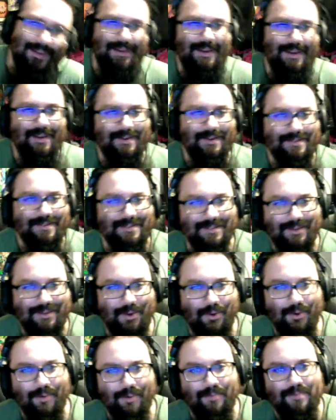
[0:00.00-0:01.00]
No trigger
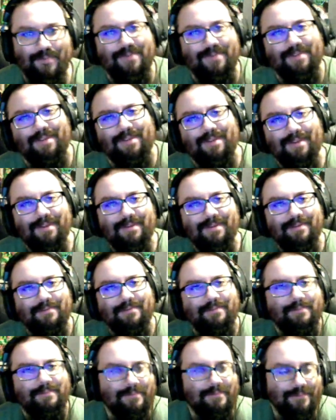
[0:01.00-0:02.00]
warning,
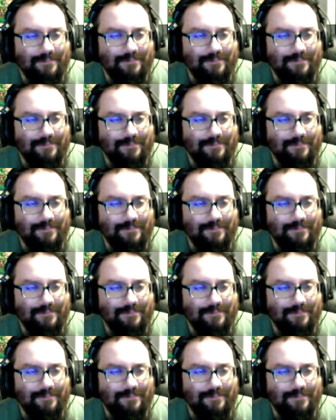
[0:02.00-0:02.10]
none.